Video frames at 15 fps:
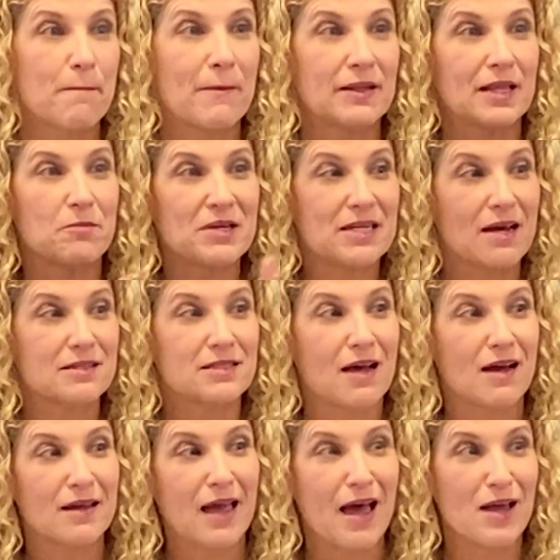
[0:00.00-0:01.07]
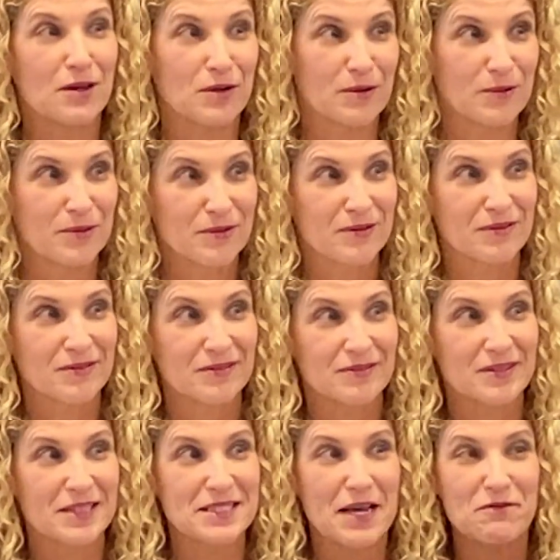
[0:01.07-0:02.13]
But let me not talk at you.
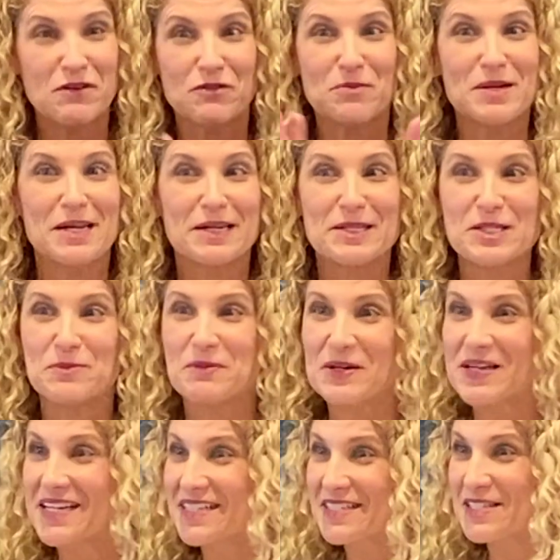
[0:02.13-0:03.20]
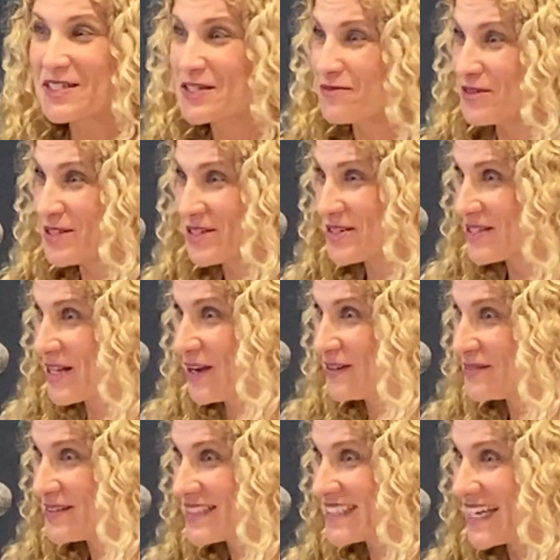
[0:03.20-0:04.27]
Let's have everybody experience this for
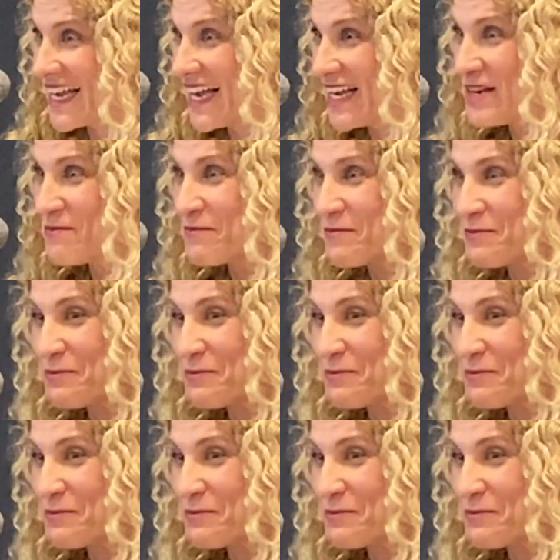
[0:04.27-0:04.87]
yourselves, okay?